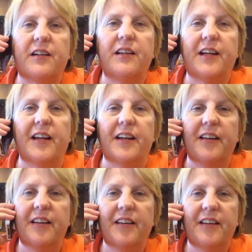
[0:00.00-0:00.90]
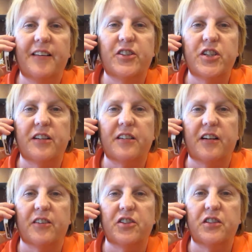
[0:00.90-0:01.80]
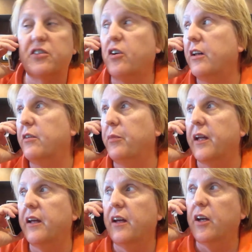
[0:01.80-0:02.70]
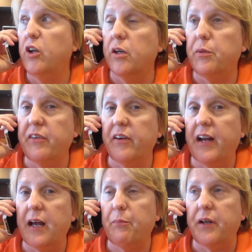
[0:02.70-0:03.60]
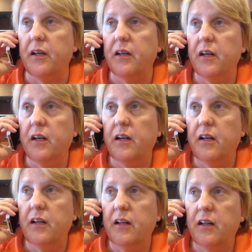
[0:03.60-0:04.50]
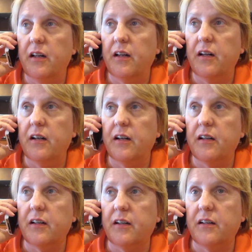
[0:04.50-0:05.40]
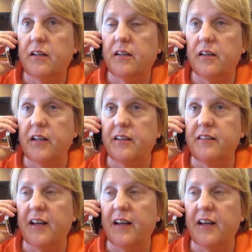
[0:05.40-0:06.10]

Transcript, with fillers: Click it. It's Jessica. She just called me. You're going to be very happy. Tell her to click the text. Click the